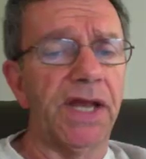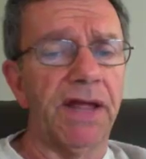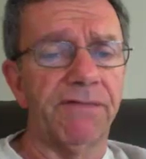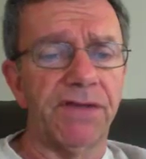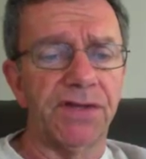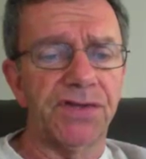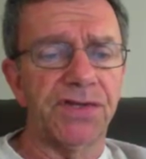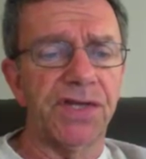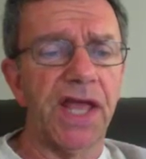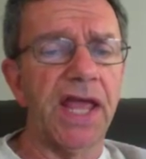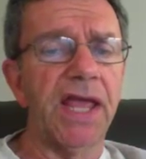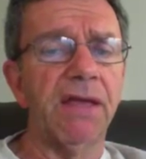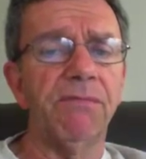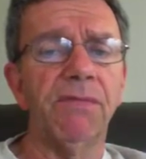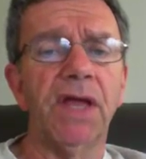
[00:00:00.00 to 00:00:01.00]
that have the
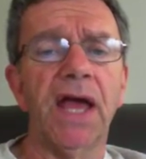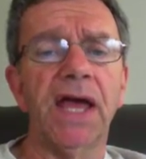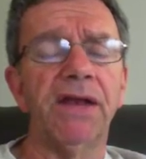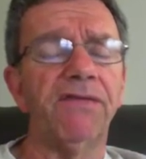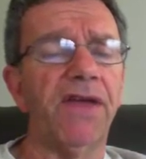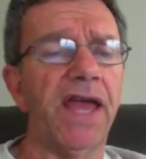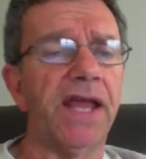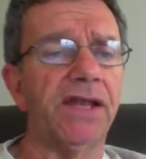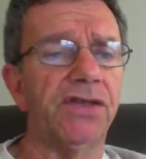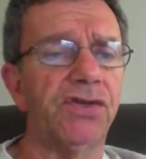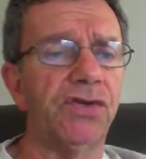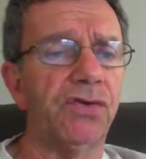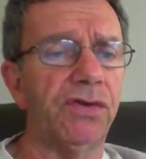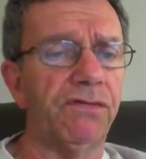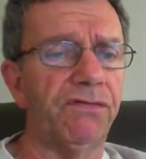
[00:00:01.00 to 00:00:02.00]
same kind of
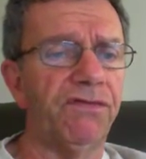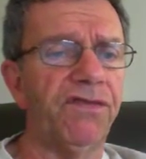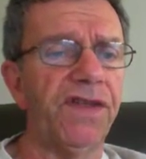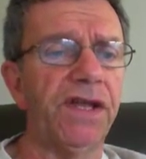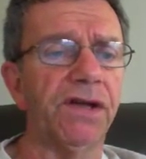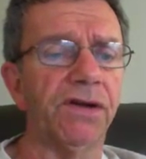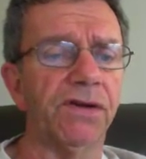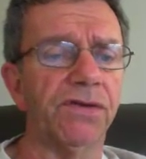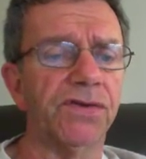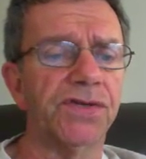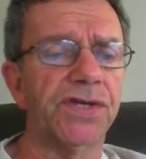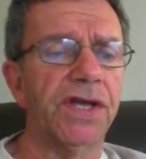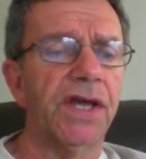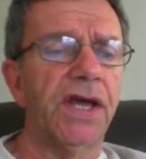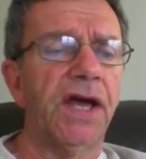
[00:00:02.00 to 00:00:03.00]
attitude and
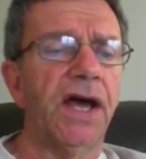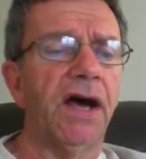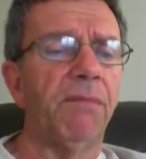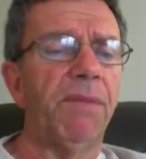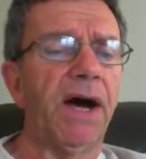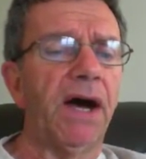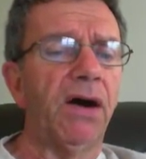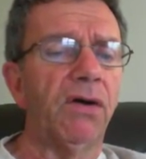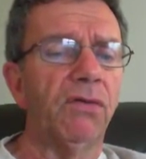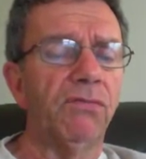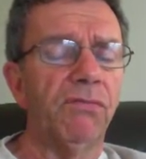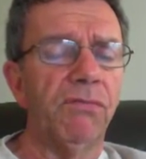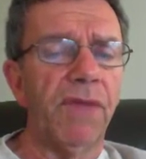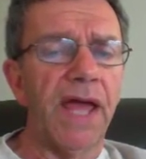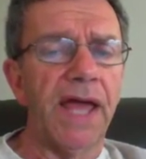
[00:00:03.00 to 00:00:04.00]
fears
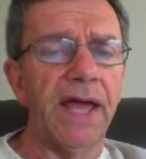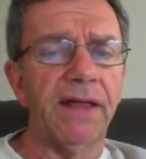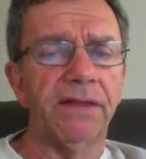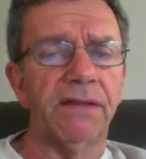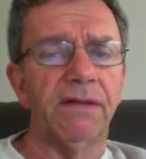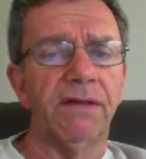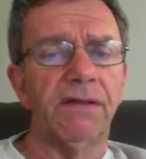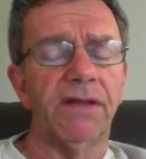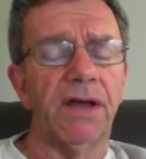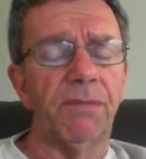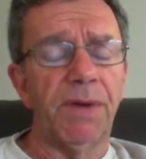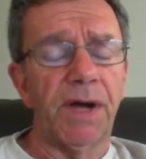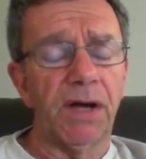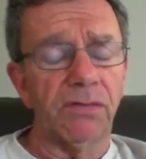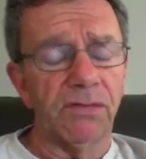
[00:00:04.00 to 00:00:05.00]
about math,
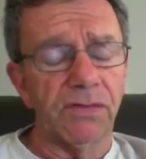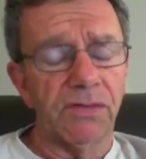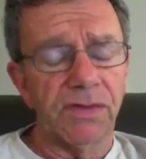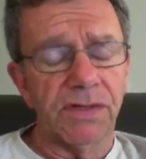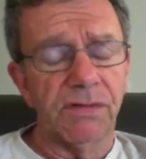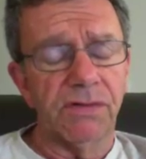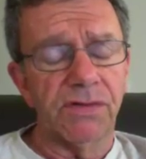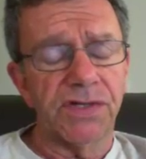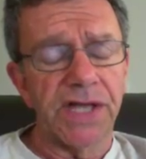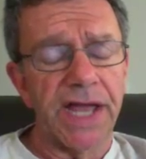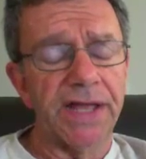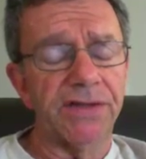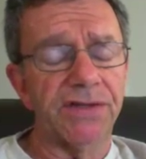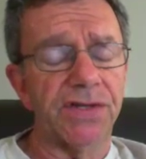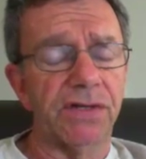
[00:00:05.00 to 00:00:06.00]
about
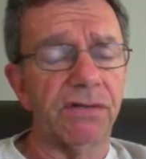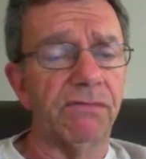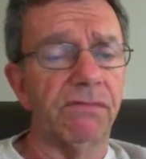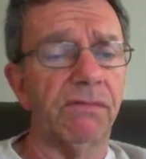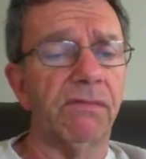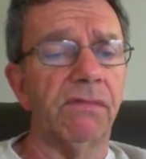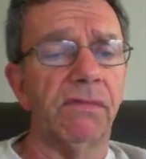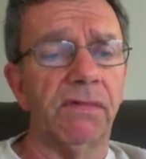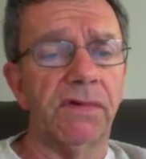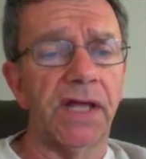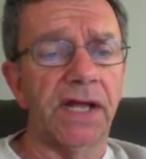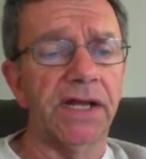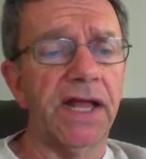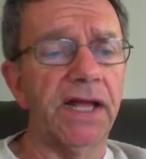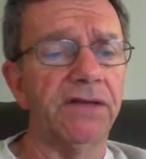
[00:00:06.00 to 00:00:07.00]
science and
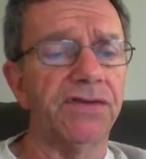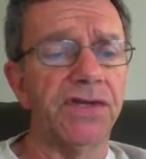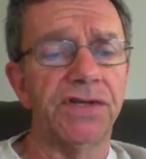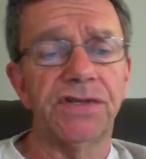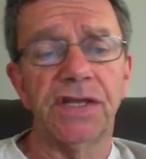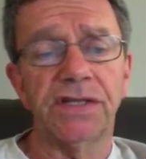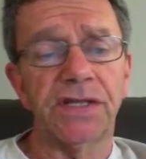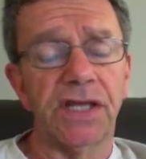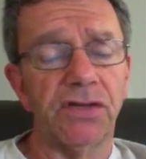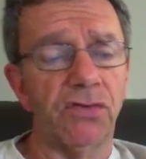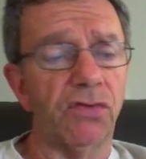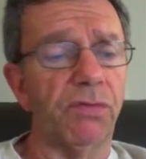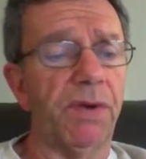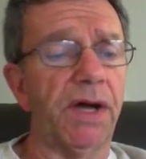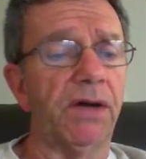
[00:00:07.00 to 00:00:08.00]
technology that they
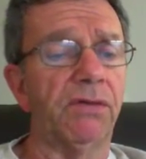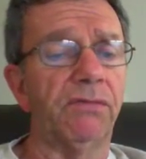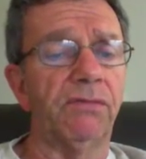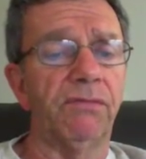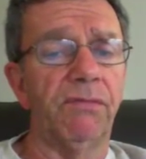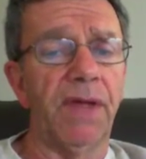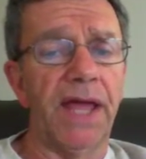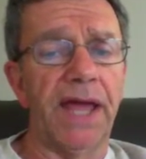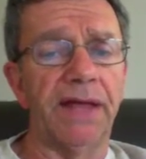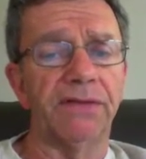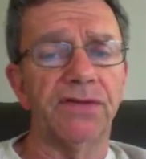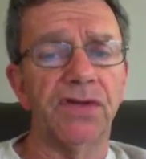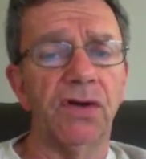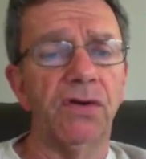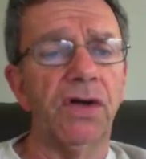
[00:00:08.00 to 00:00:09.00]
do about
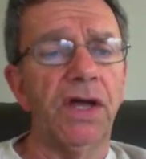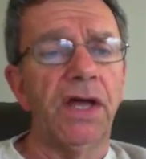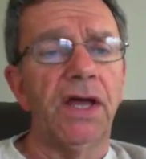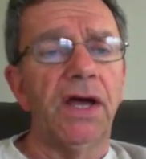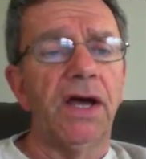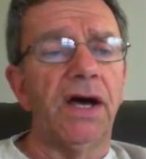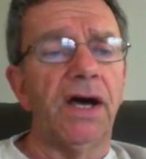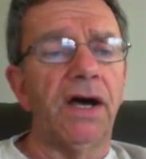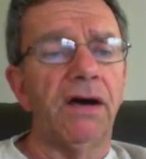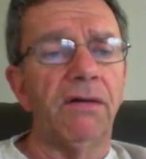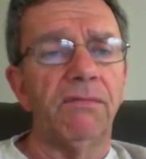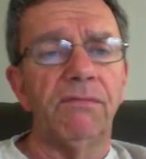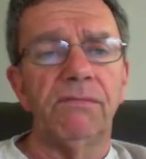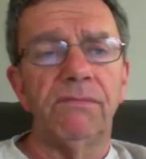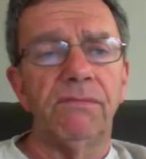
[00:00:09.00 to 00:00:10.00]
math. So
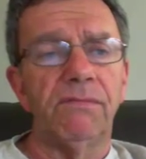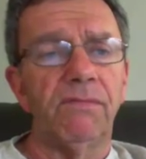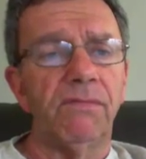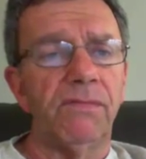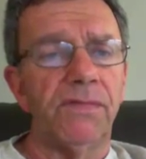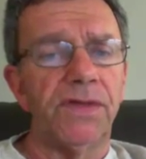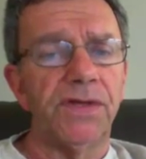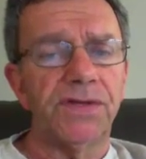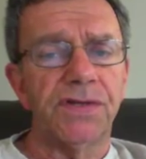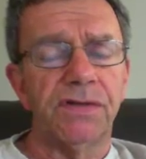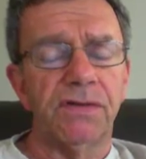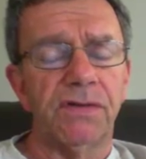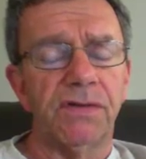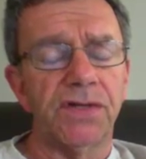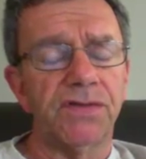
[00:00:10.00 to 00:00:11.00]

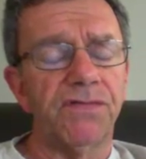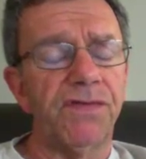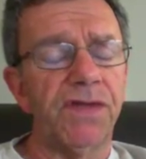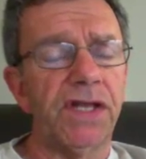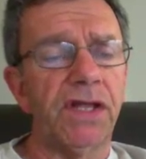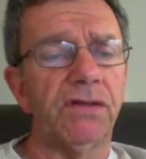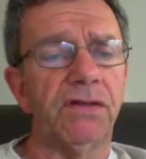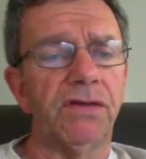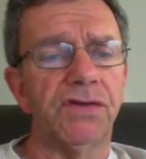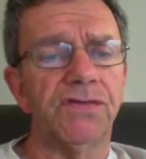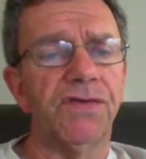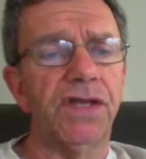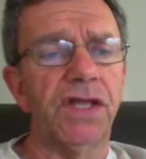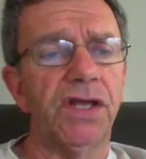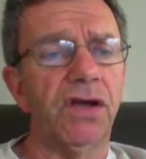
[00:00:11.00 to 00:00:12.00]
this
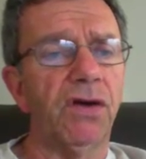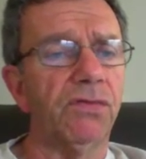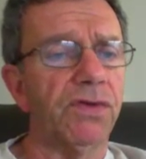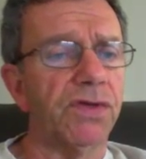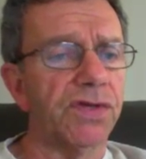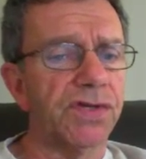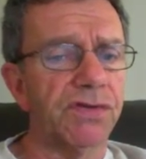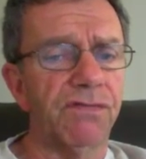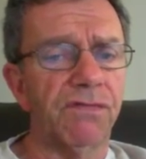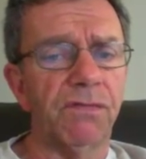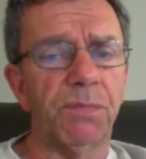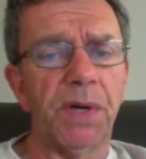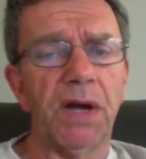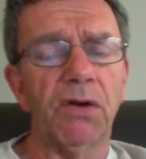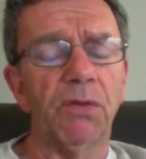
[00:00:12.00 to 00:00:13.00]
video, this
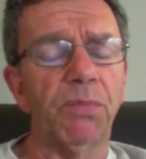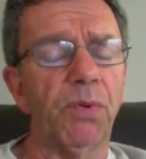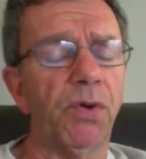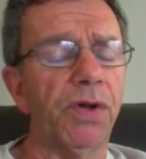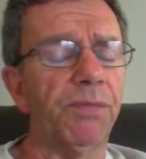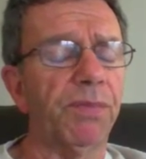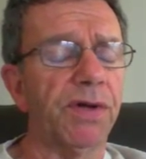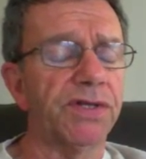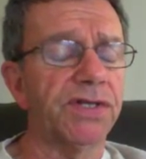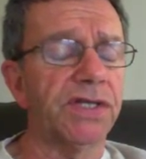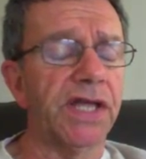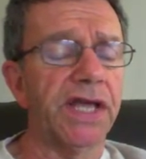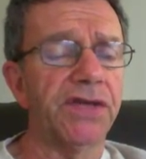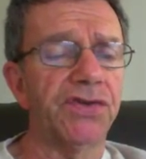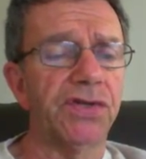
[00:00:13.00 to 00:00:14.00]
PowerPoint
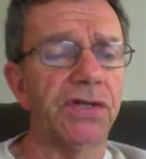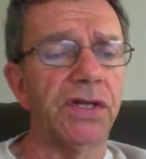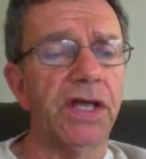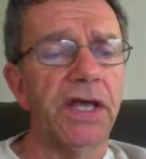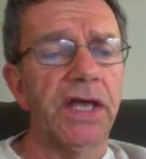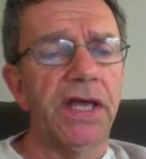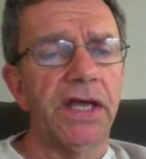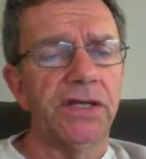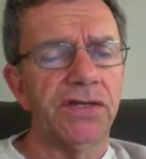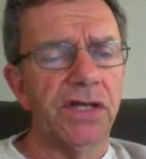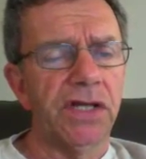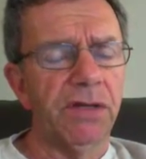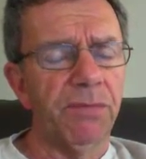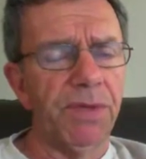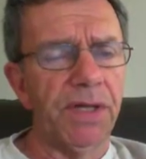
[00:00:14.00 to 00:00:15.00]
presentation is
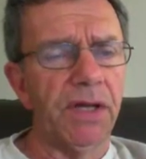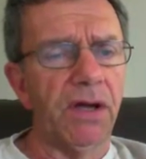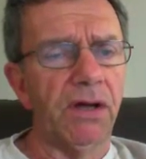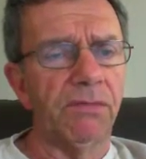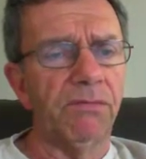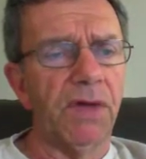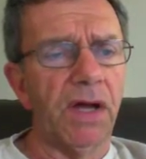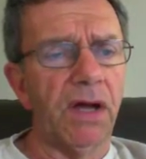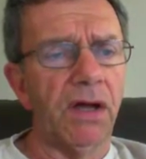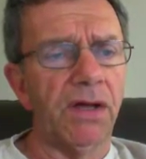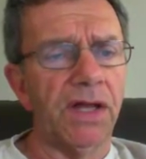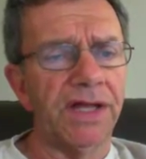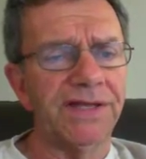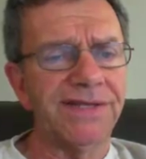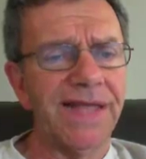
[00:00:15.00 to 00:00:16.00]
going to be on
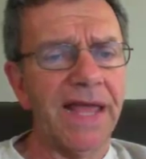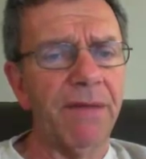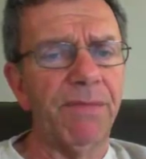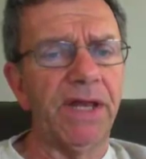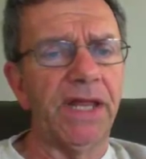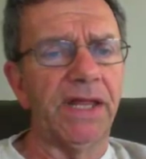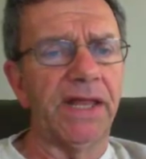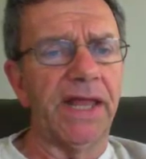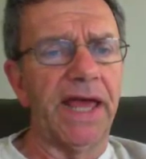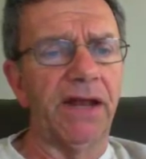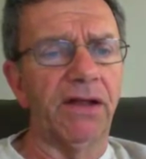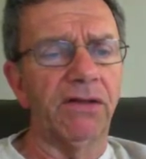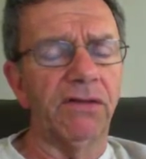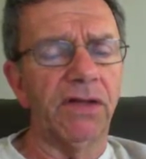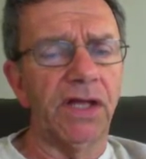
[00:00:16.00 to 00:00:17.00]
examining
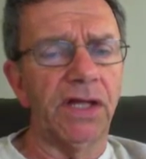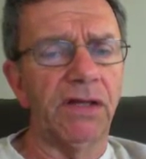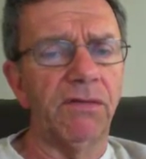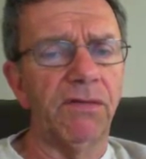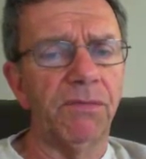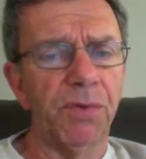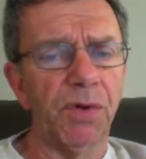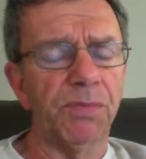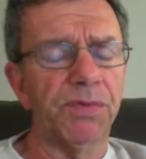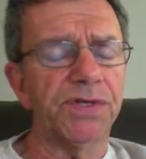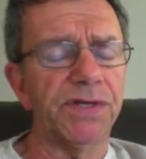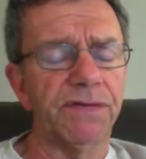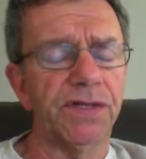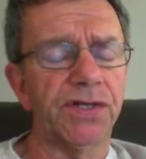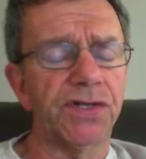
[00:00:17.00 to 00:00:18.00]
that. And the
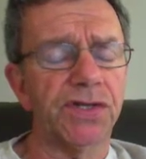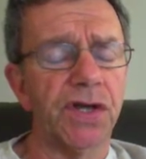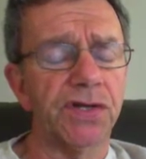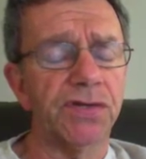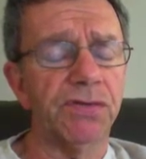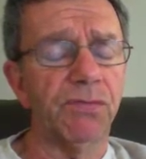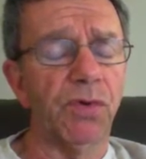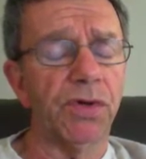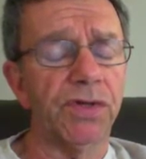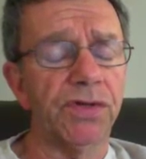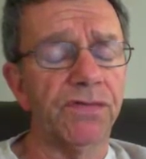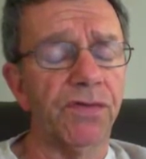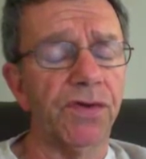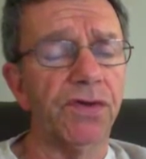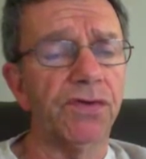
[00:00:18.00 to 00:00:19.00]
purpose of the discussion board
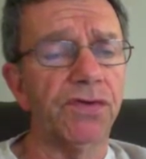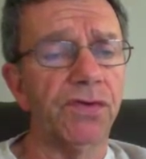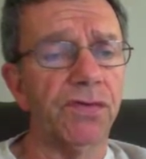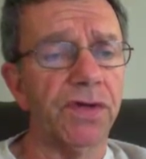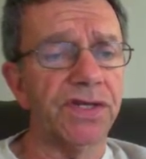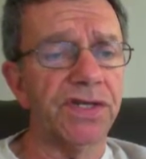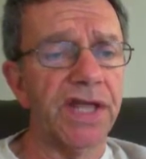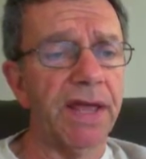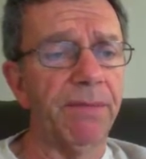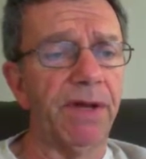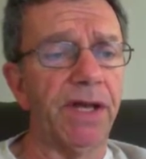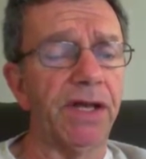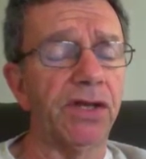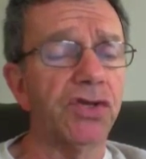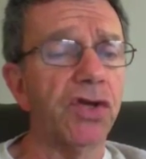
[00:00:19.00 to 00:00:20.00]
is for you to
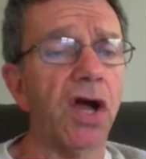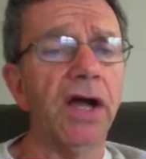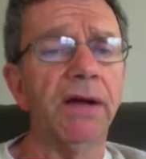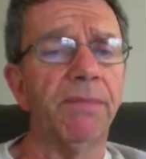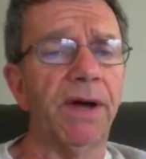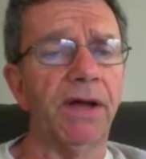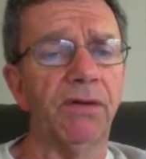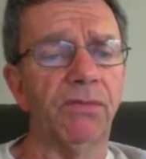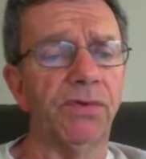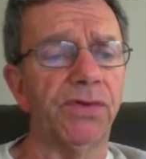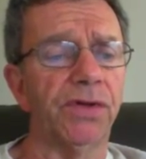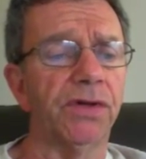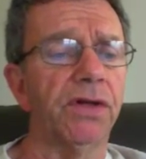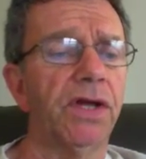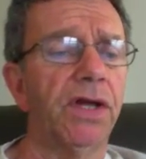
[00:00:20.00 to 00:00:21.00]
examine it and talk about it
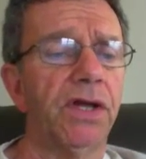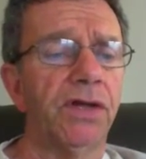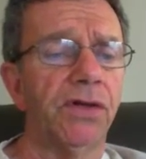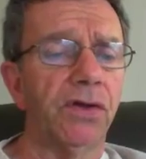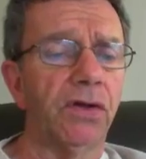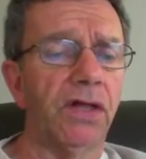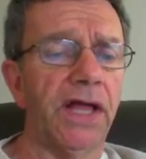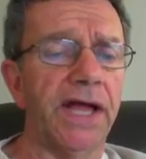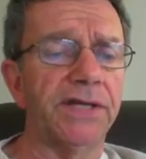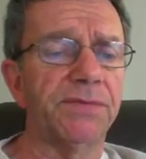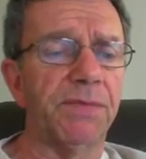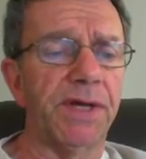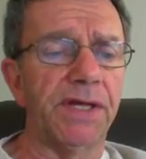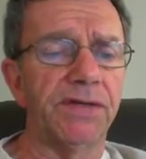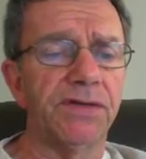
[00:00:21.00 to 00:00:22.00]
with your
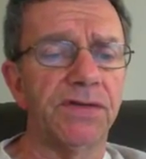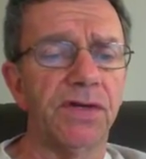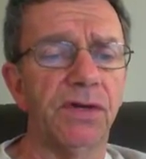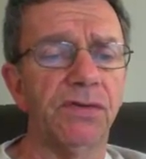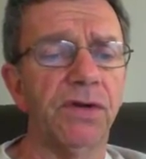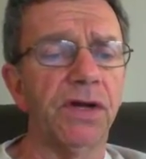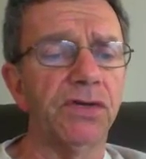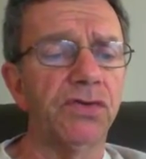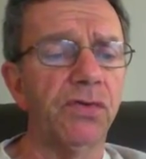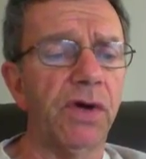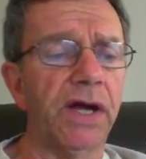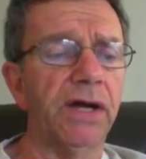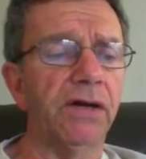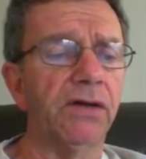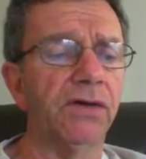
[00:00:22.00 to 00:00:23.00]
classmates. So there are
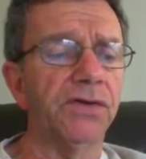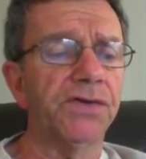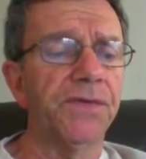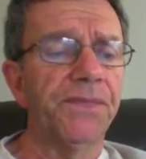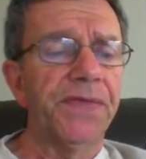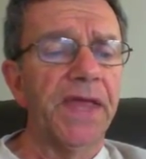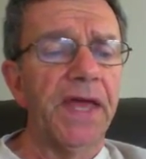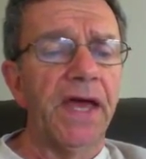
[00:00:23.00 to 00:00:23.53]
2 articles.